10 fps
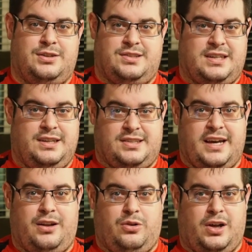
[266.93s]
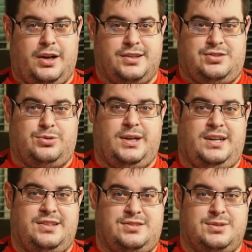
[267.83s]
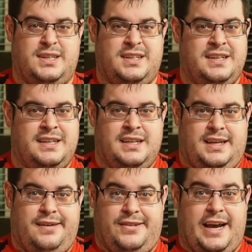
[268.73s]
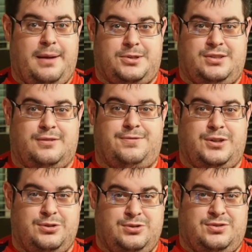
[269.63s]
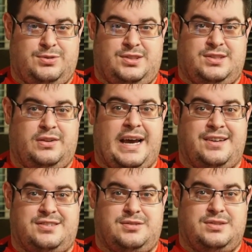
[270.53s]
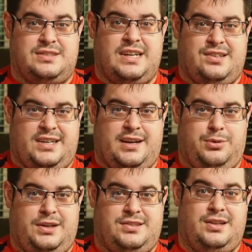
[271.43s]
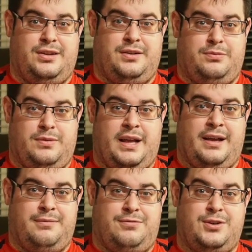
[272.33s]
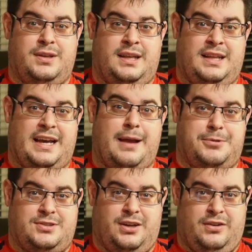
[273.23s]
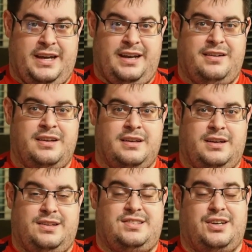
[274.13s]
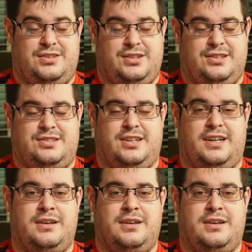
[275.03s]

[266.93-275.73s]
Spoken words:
it's got a long and storied history. Even the Hypercell Fused, which is the last stateside release in the Hypercell line, in the Cell series, sorry.